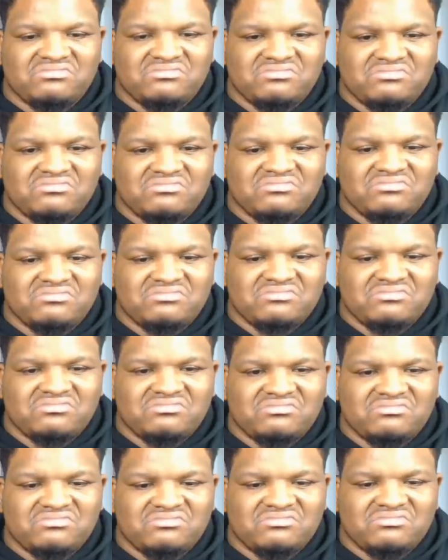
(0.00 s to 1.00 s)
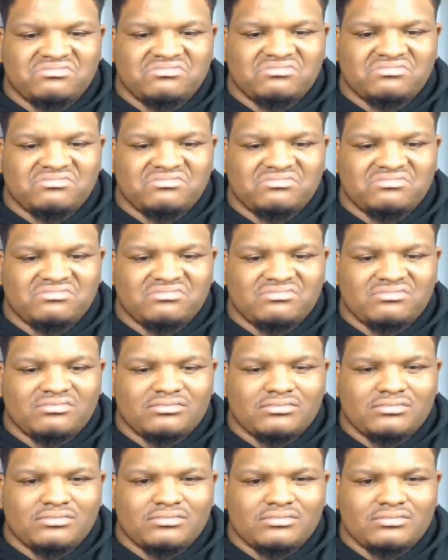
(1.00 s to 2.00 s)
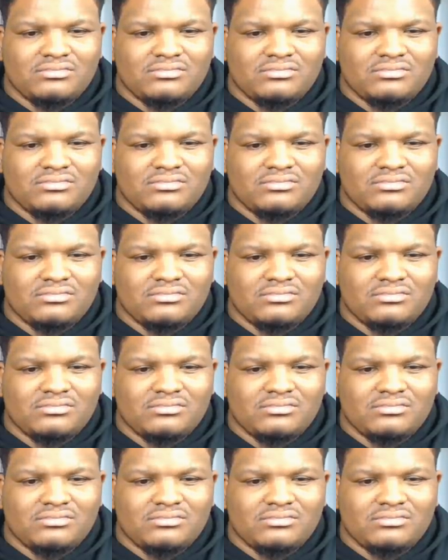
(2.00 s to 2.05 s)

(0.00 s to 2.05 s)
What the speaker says: (not speaking)